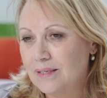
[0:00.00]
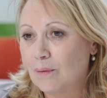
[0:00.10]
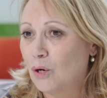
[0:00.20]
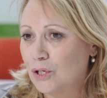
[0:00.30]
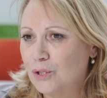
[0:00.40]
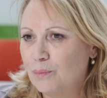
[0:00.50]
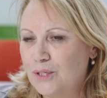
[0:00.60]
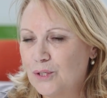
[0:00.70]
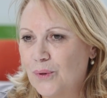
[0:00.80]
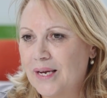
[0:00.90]
then what you should be
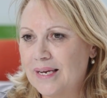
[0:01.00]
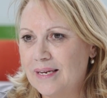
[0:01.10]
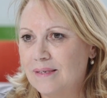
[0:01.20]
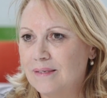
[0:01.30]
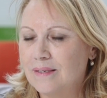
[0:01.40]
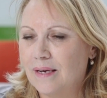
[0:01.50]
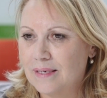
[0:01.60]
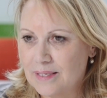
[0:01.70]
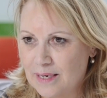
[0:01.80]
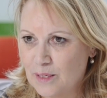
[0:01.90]
doing is an
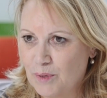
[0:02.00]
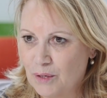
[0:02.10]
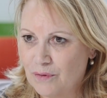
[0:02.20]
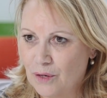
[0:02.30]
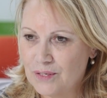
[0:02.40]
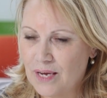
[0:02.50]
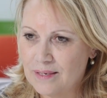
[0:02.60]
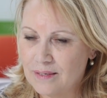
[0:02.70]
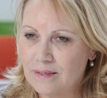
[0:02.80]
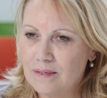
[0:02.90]
assessment of those
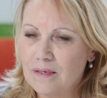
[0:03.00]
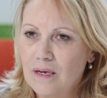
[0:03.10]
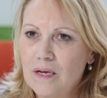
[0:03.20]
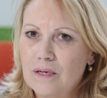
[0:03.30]
hazards.